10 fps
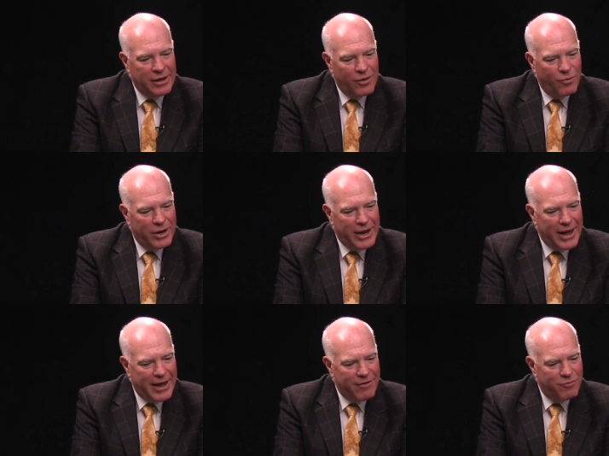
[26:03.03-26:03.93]
We
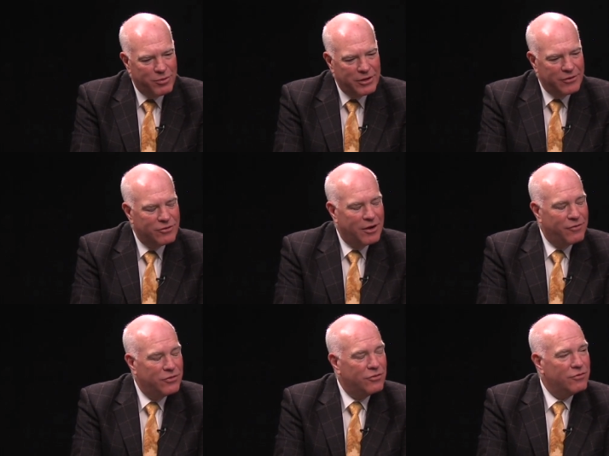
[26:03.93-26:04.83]
have police
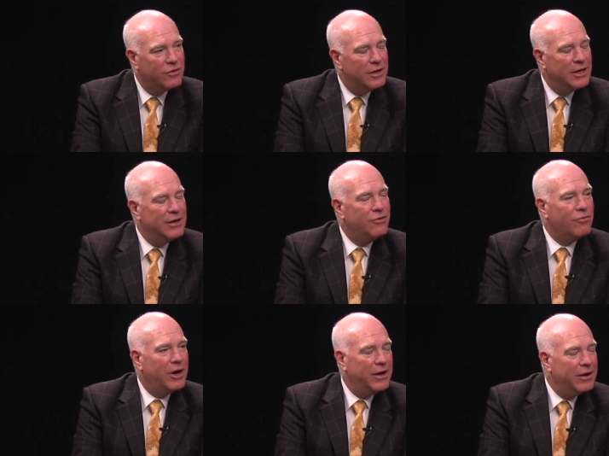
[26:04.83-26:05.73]
officers that need
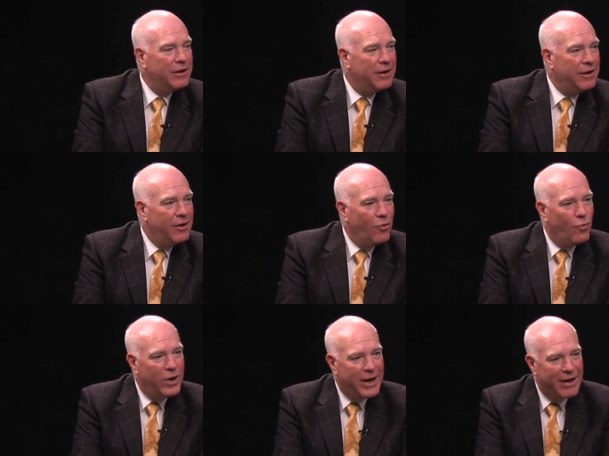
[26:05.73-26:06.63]
training.
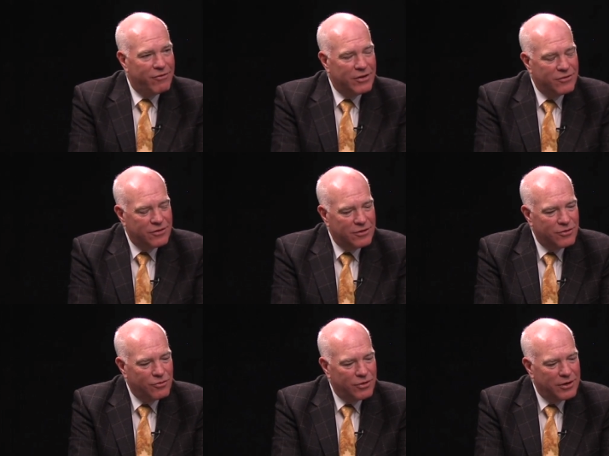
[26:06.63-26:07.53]
We have
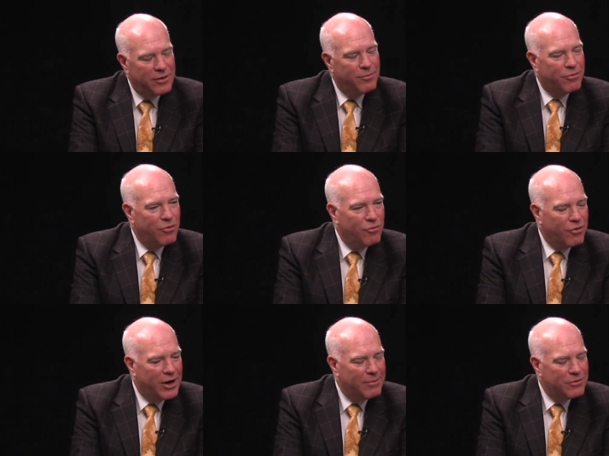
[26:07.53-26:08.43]
instituted
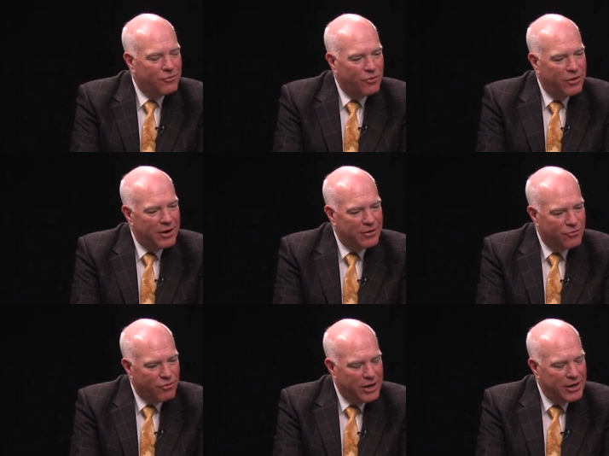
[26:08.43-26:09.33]
programs for that
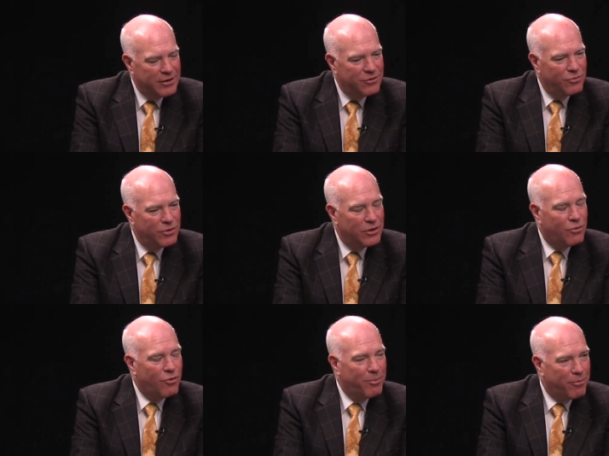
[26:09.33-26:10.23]
training to
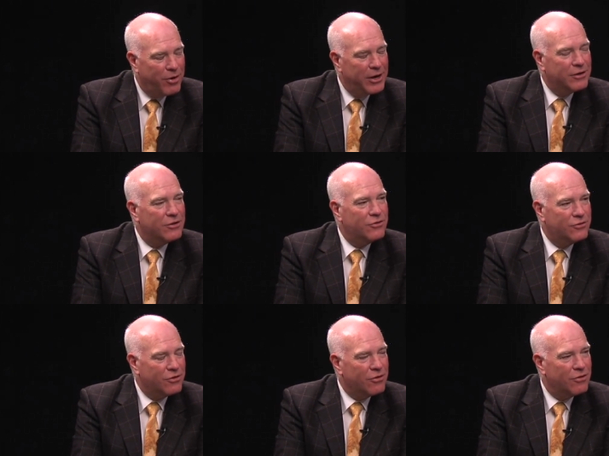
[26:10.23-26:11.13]
incorporate
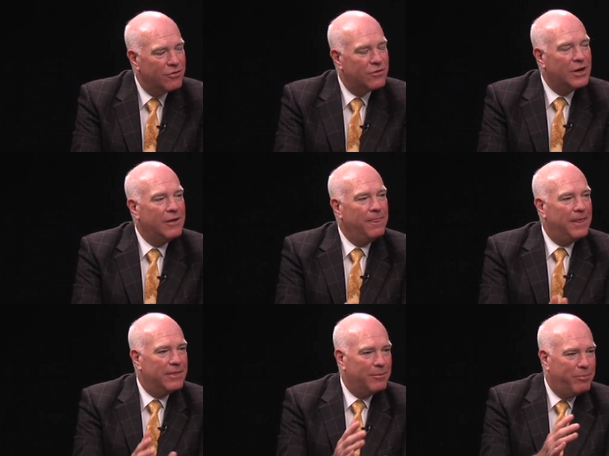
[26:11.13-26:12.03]
concerns
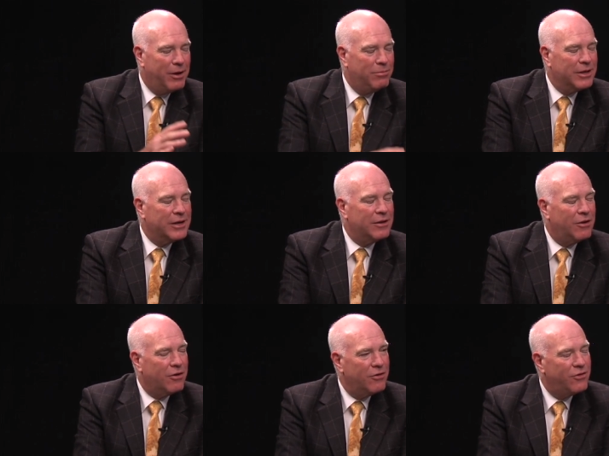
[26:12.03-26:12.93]
that the public at
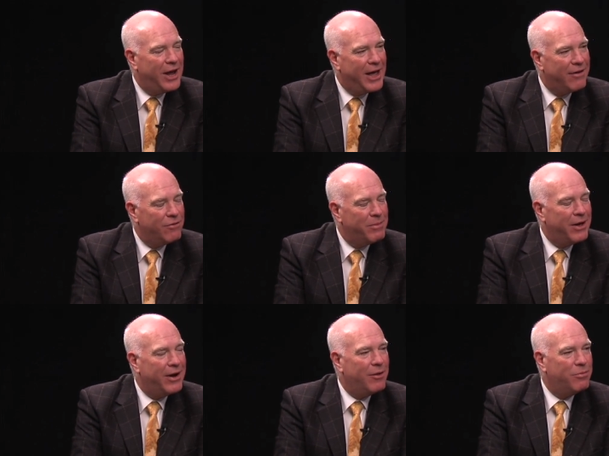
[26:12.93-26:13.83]
large have
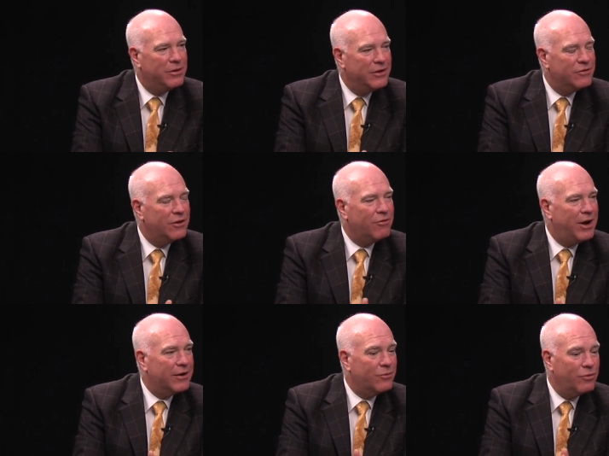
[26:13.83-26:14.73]
about how police
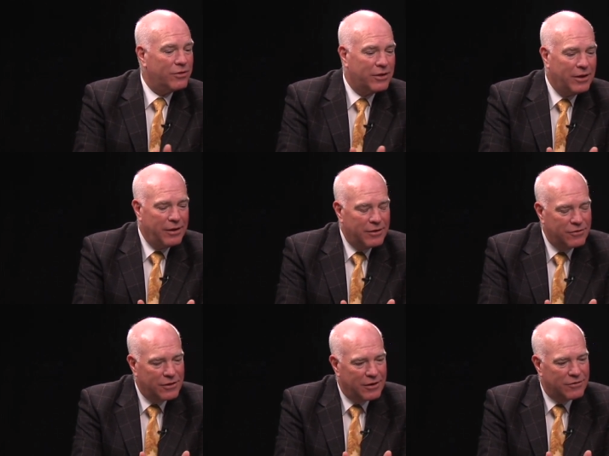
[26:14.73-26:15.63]
interact with
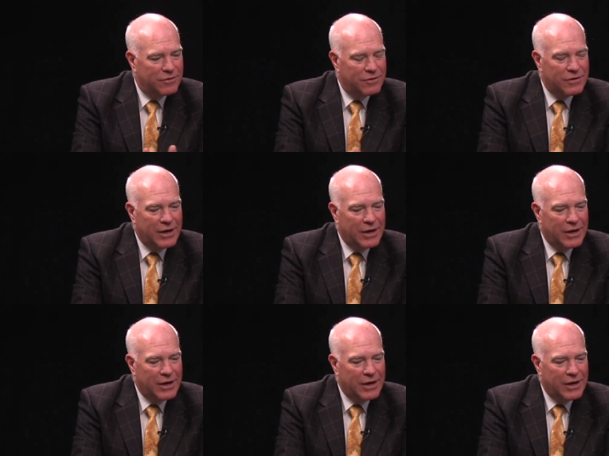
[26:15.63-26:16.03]
citizens.